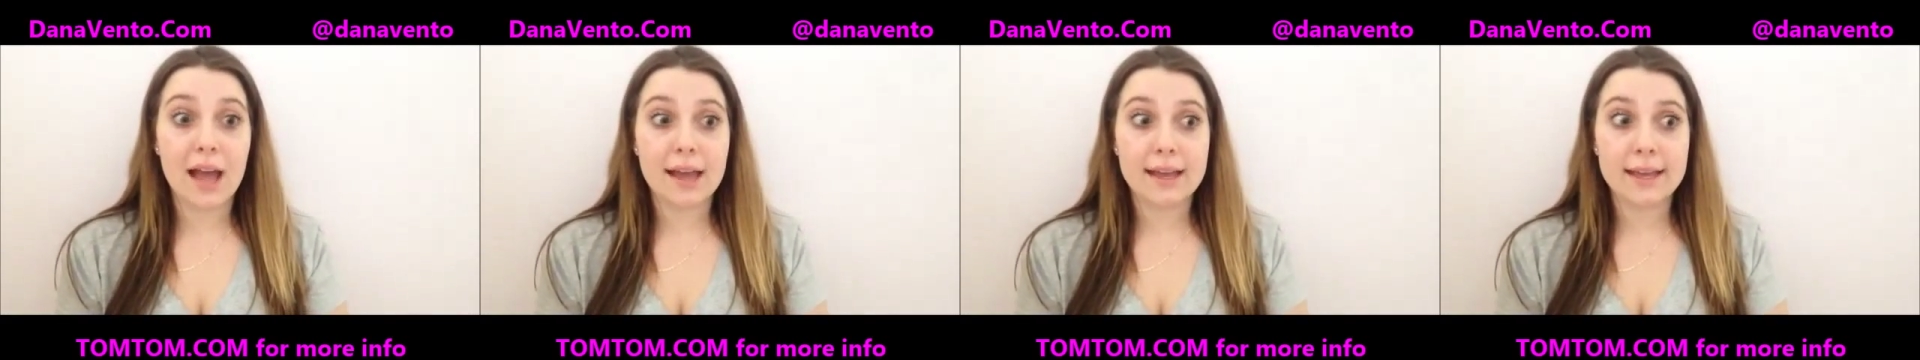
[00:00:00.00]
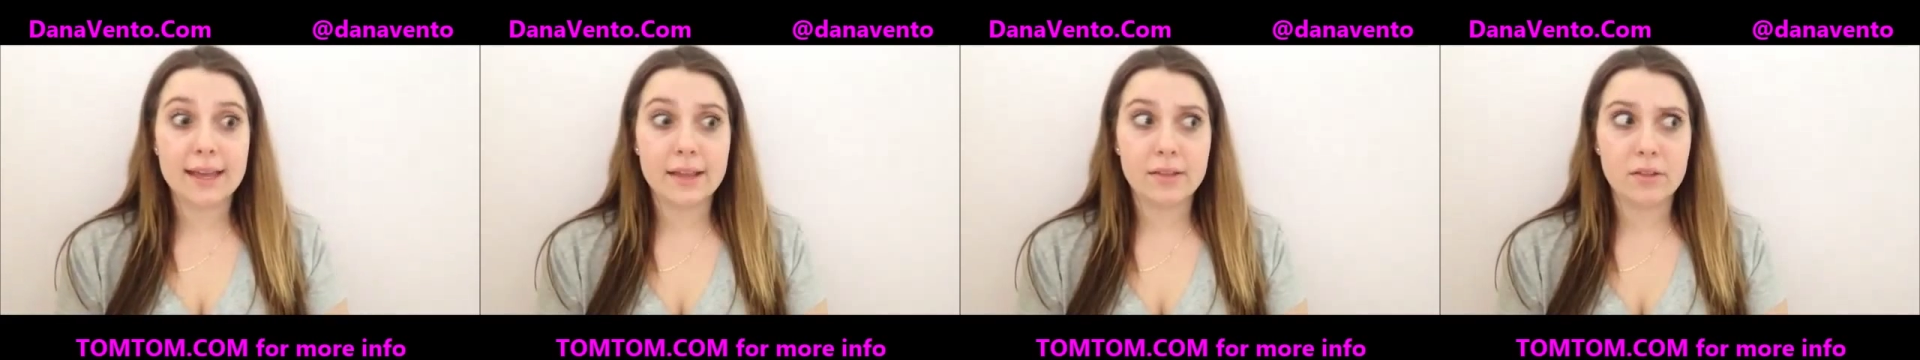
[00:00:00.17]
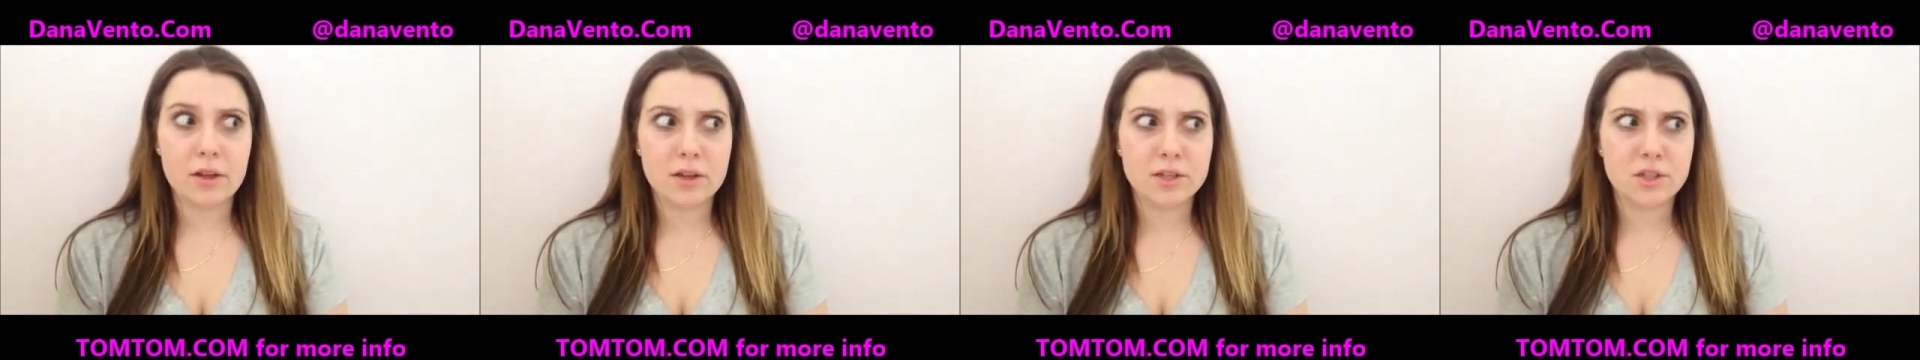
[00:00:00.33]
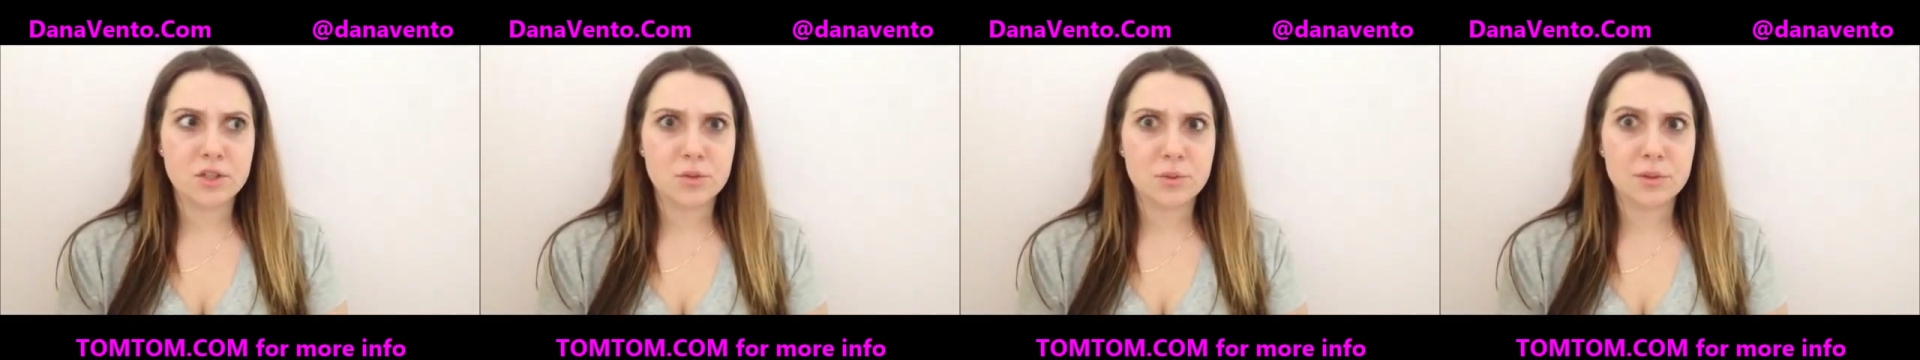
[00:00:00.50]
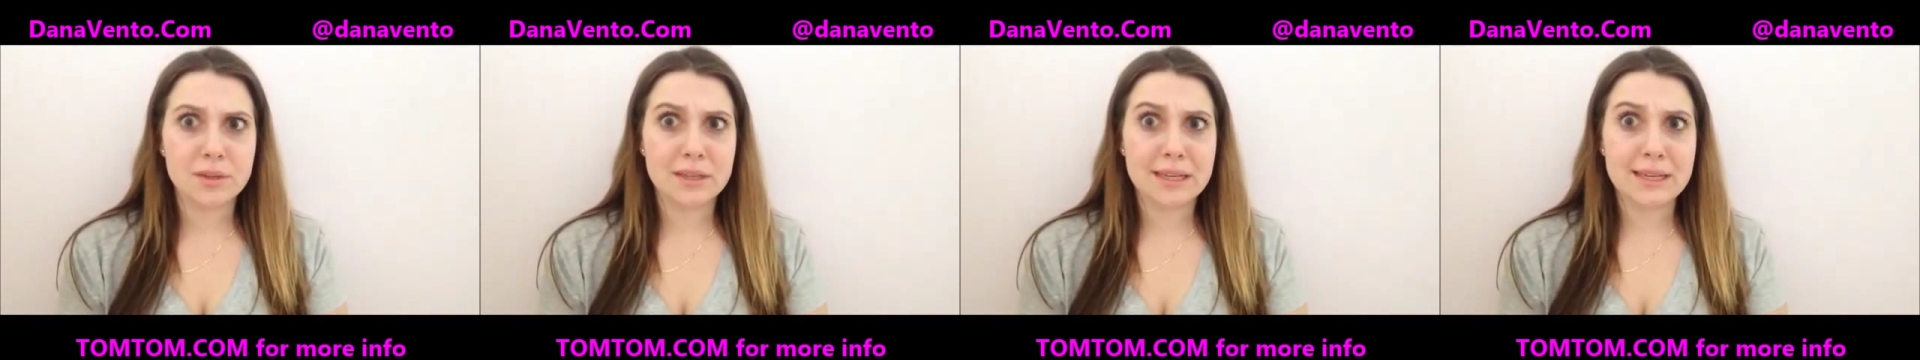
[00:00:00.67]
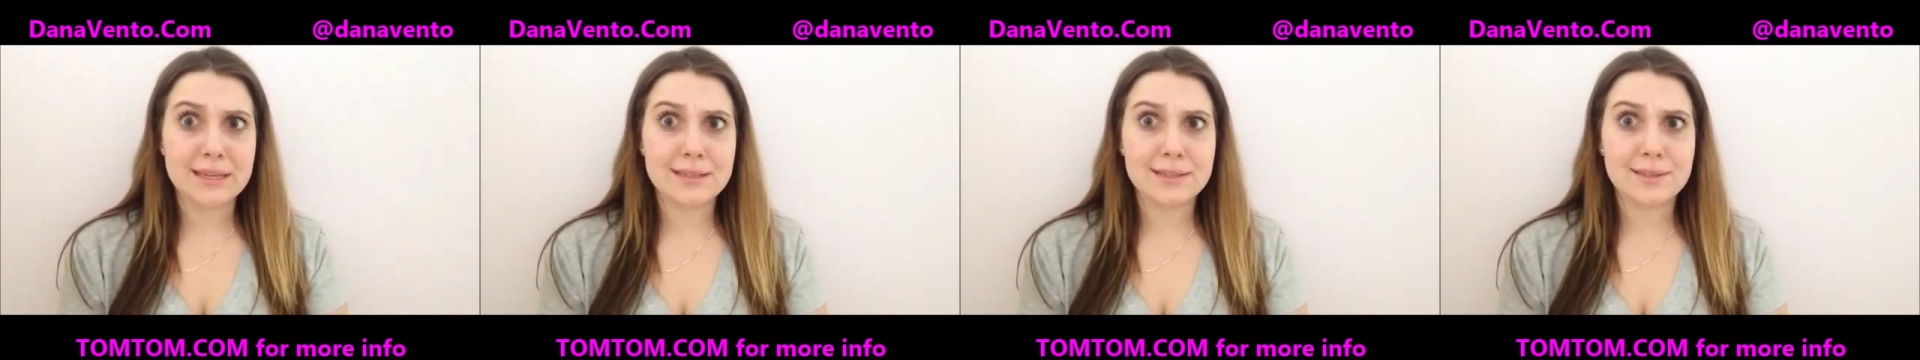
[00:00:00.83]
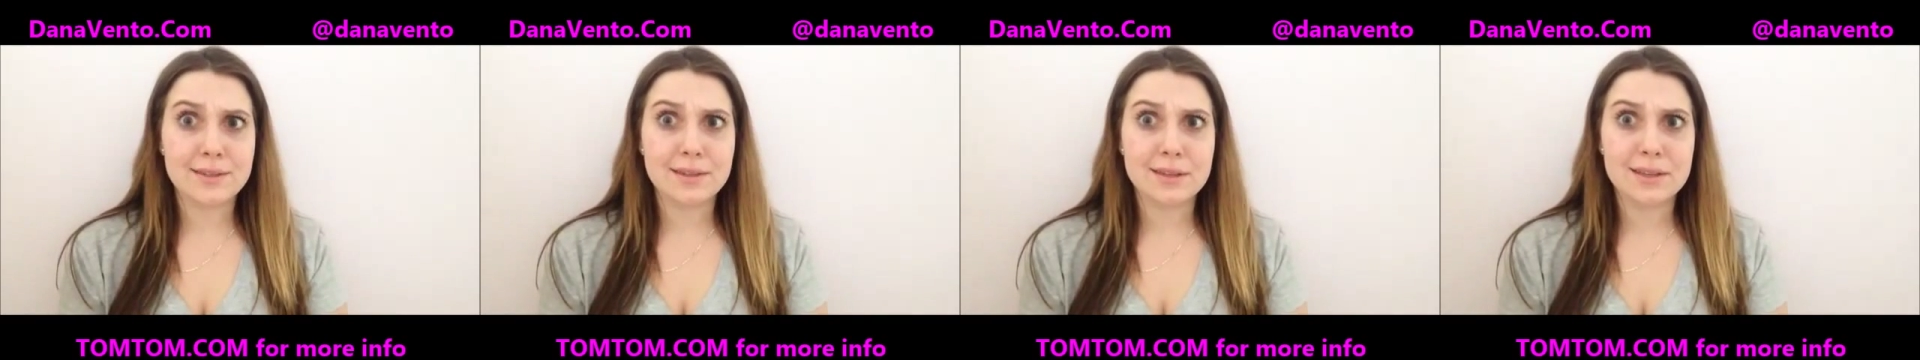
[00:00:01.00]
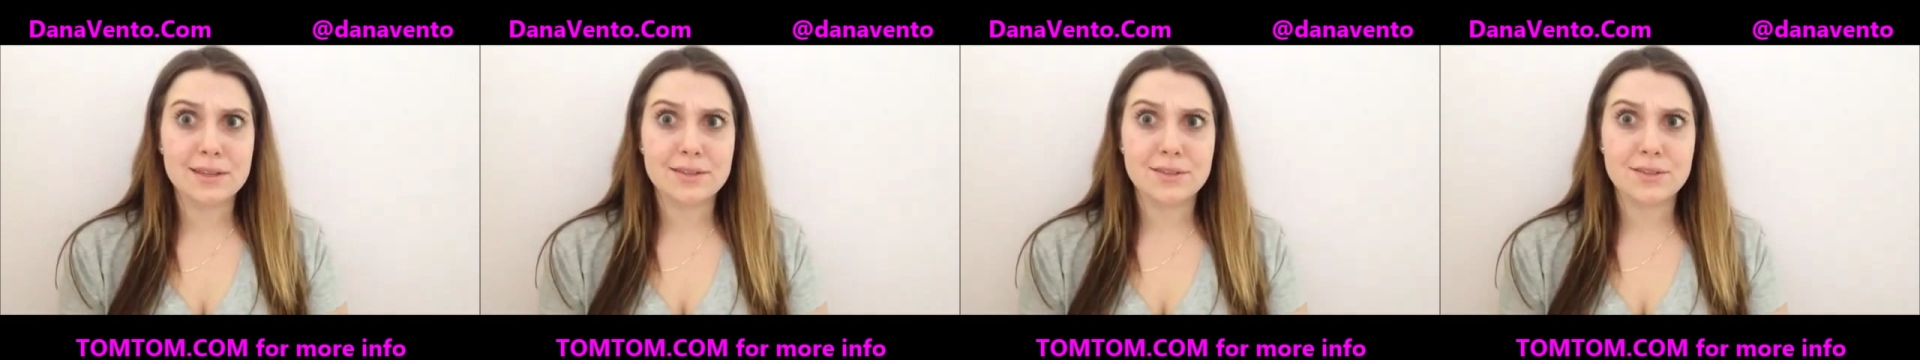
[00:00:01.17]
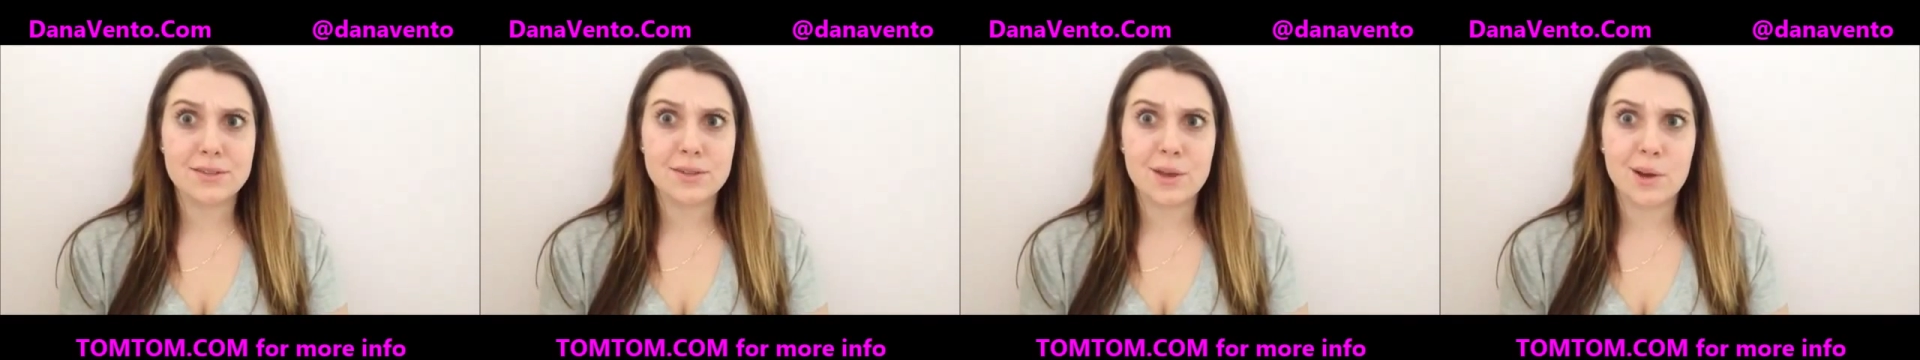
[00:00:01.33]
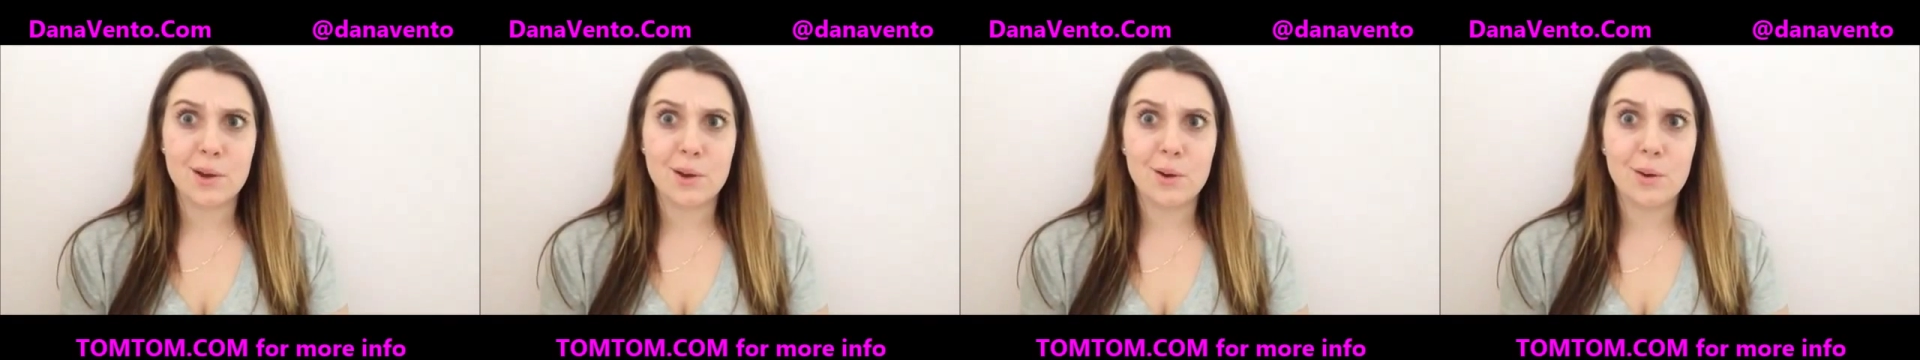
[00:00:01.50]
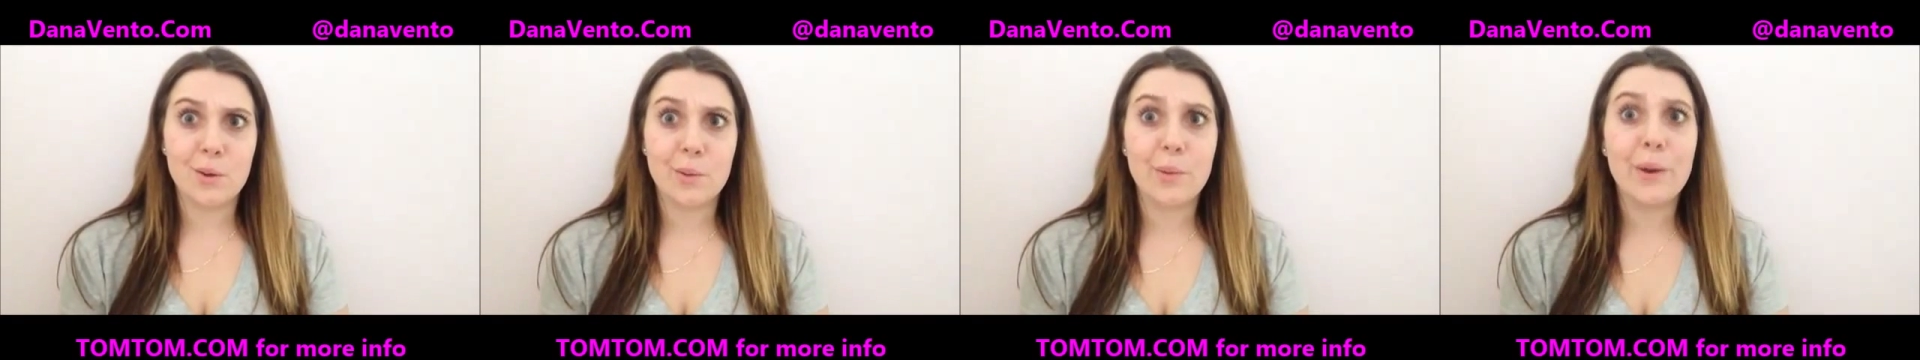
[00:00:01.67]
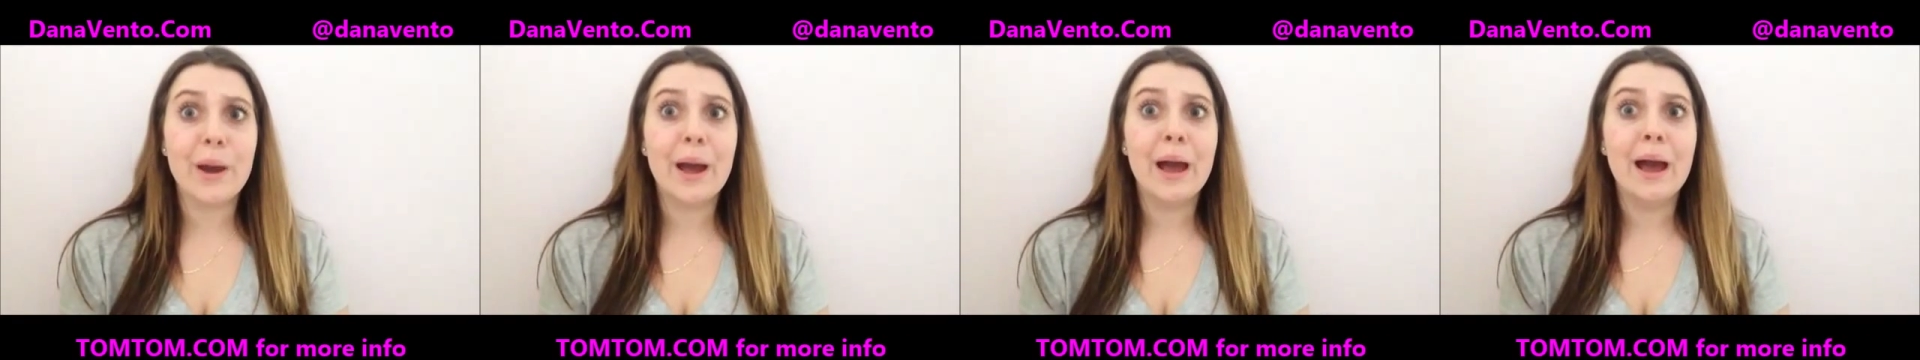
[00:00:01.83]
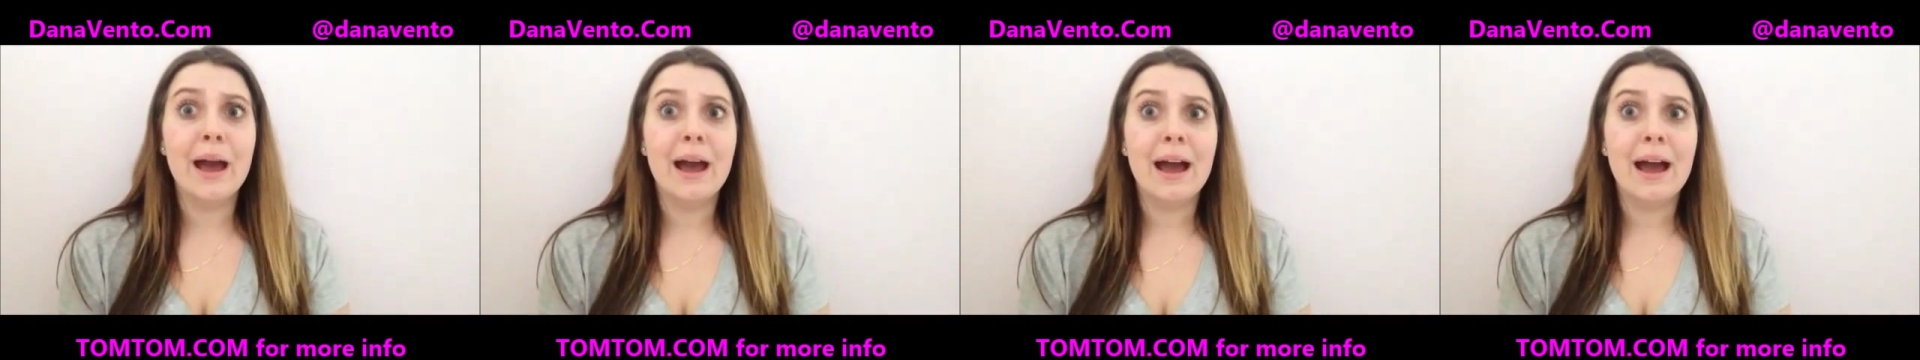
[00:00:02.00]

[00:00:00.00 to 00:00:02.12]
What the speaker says: I get lost really easily, so